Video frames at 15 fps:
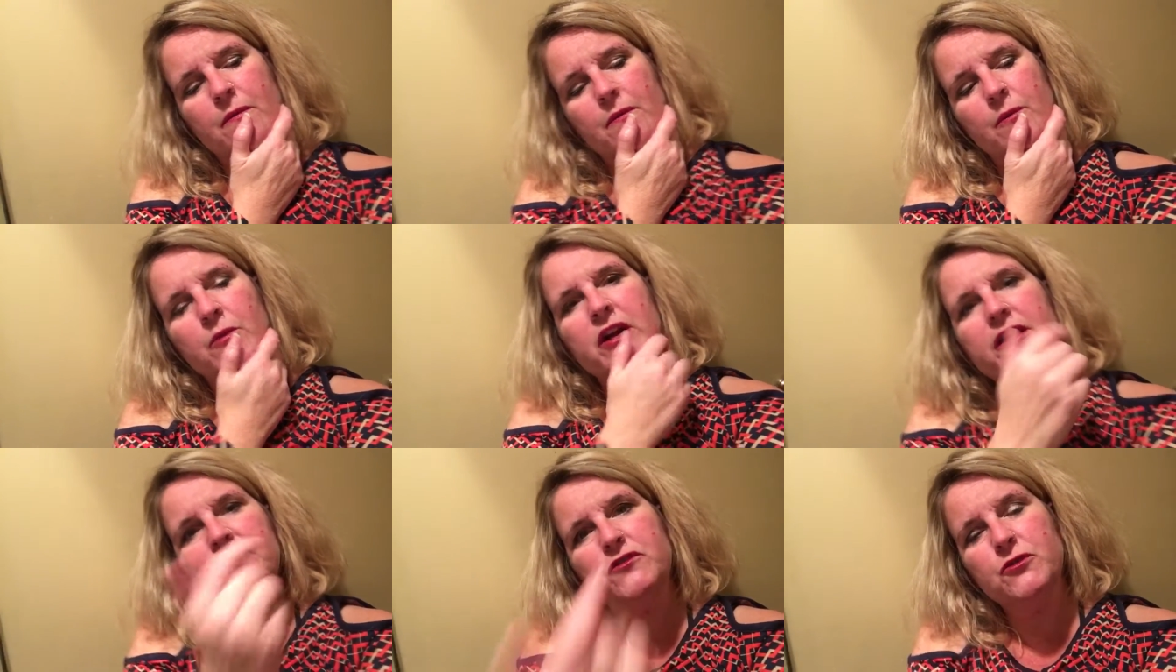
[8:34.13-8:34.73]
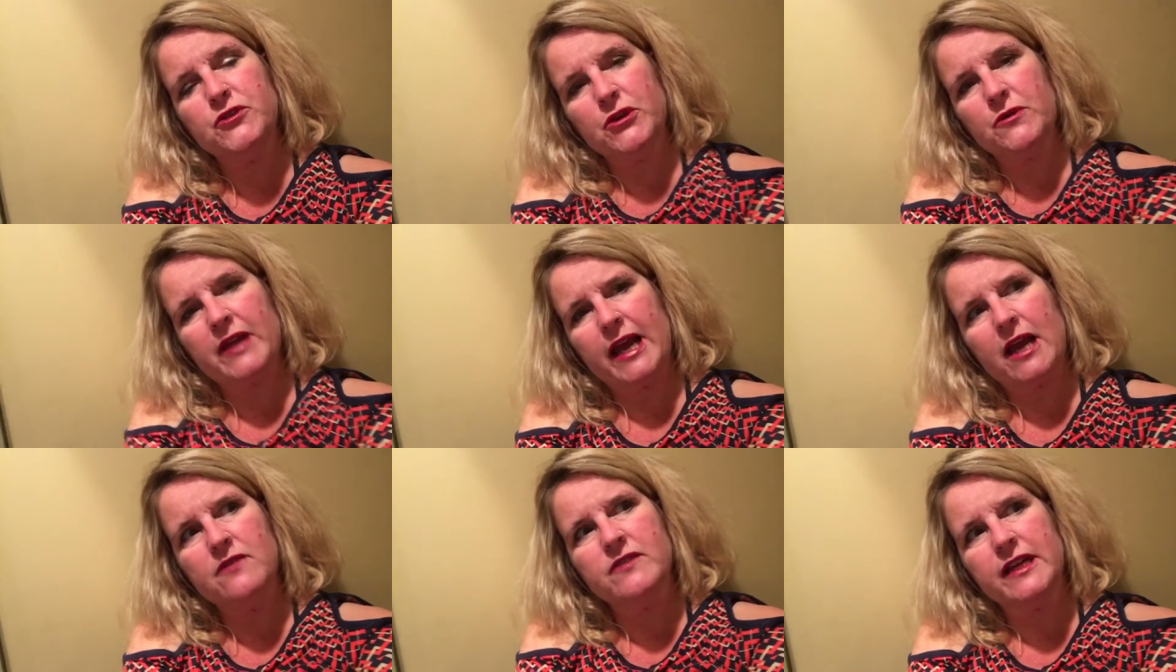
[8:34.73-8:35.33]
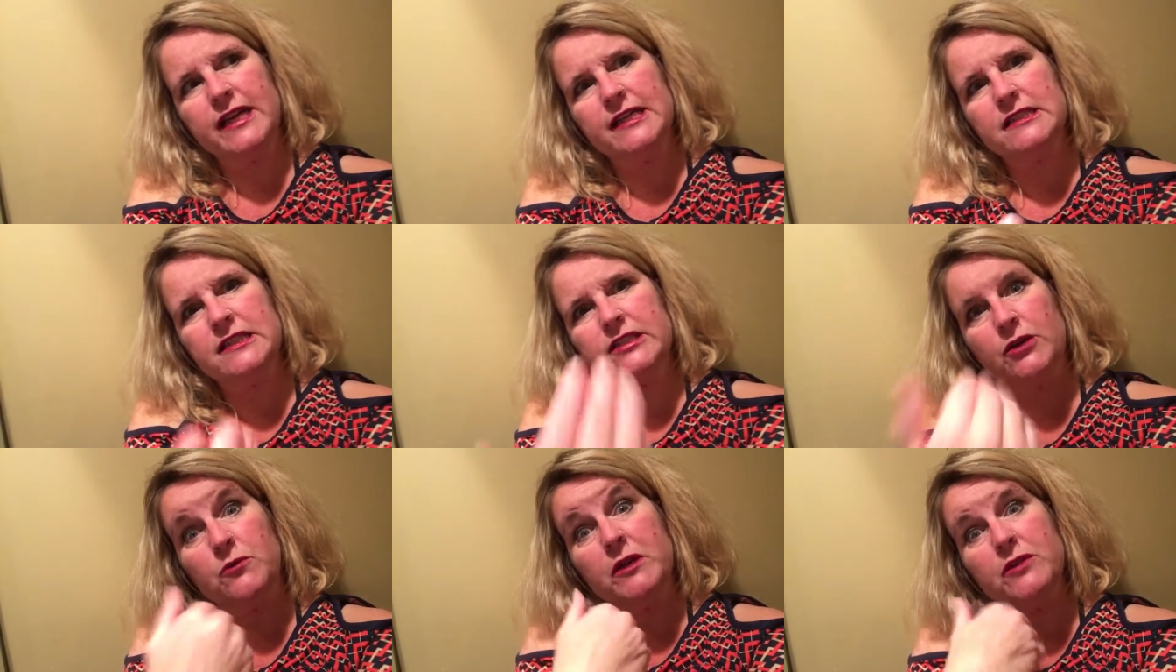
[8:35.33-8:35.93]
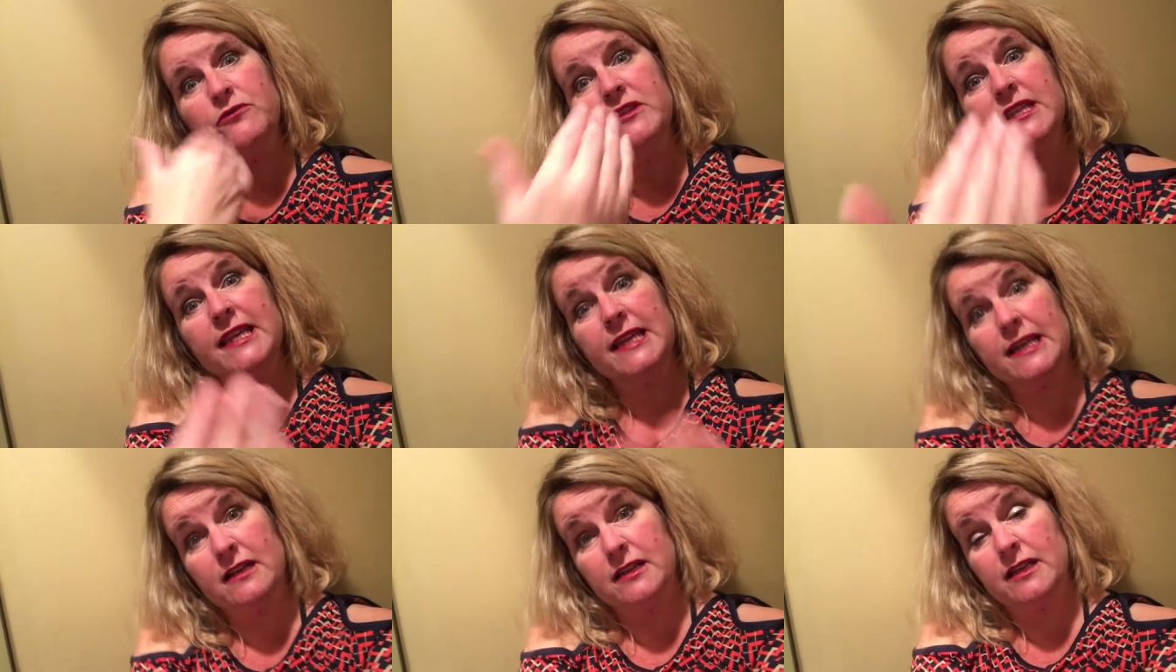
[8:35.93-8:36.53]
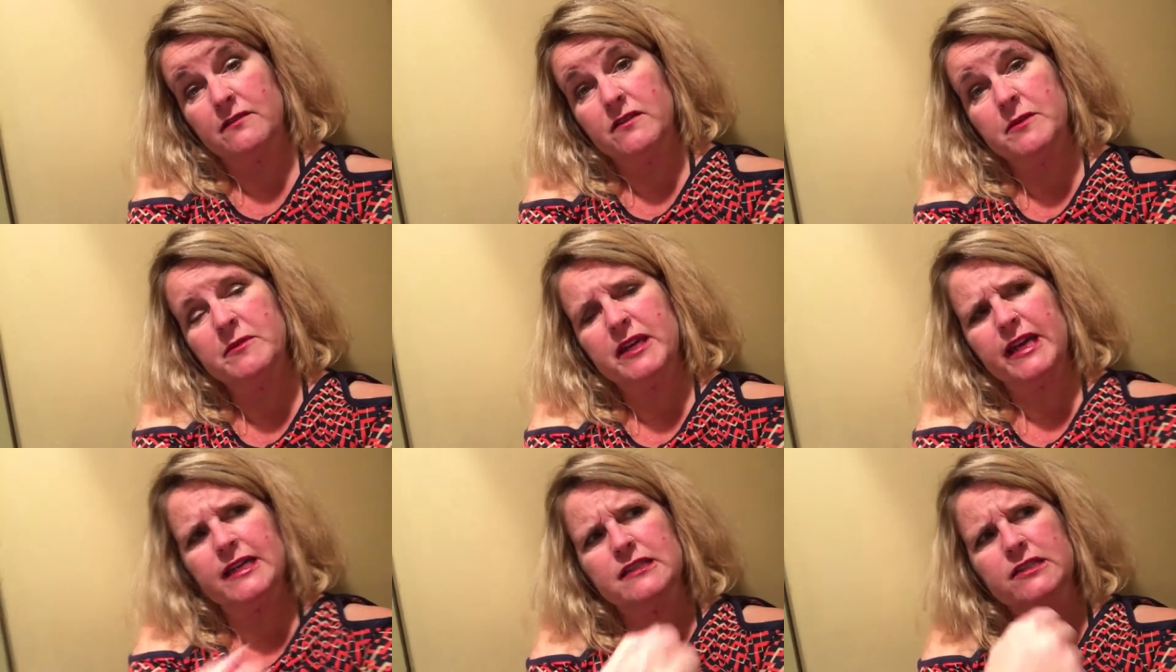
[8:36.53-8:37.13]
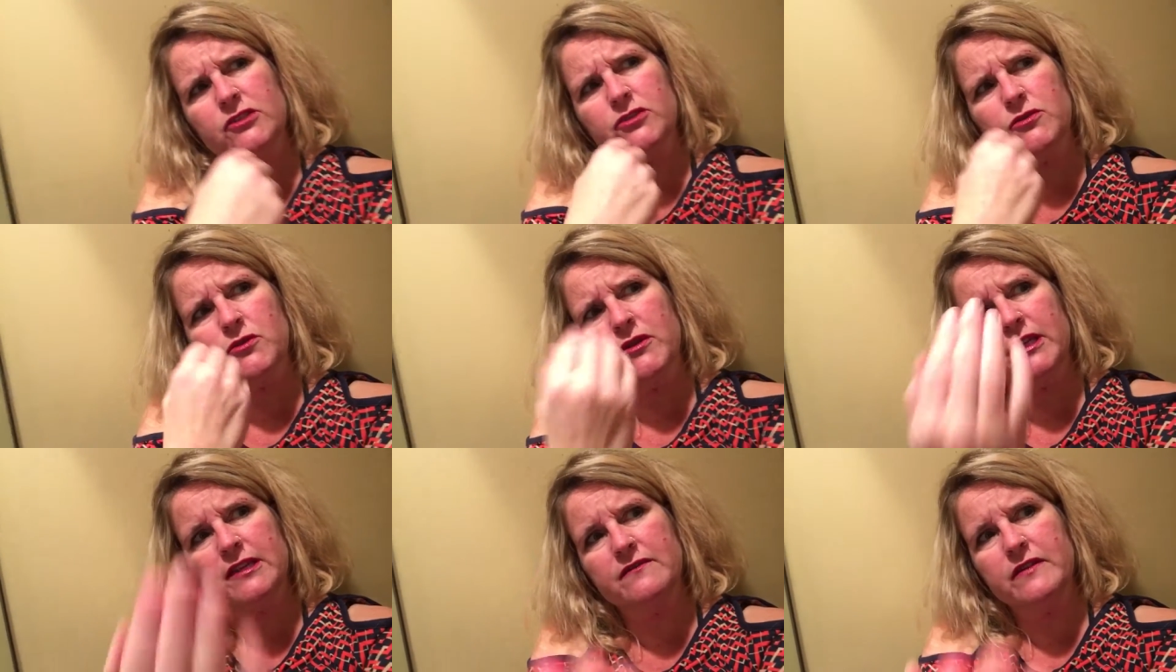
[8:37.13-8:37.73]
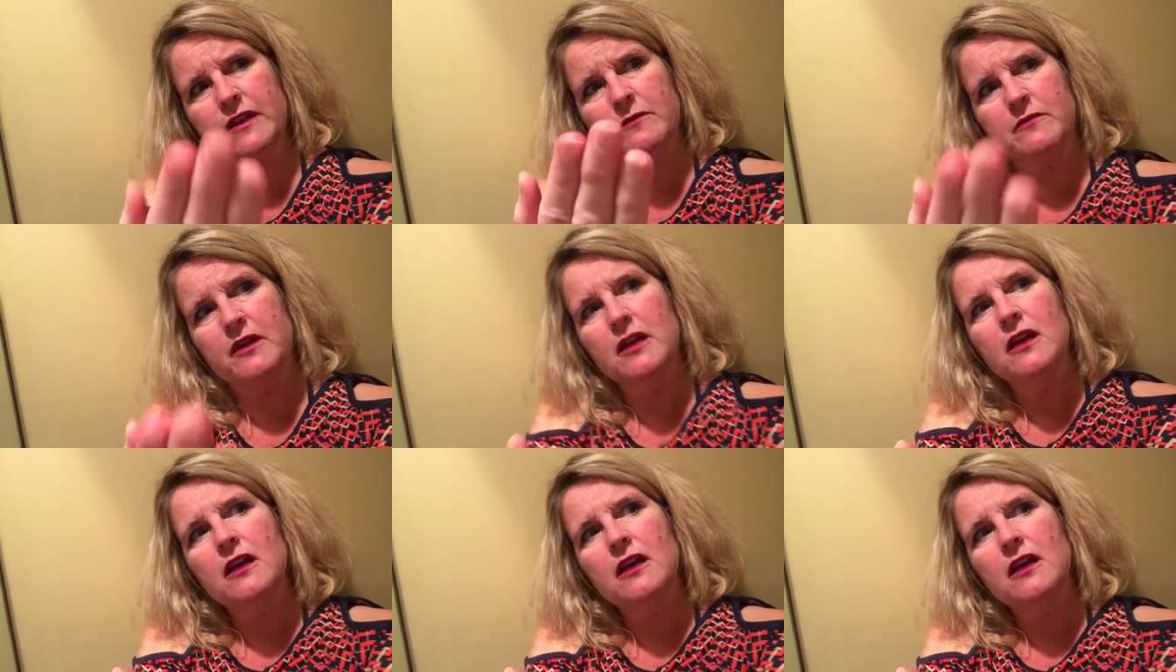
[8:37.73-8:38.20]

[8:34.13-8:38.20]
What if you don't have an answer? What if we cannot give them an answer, or give them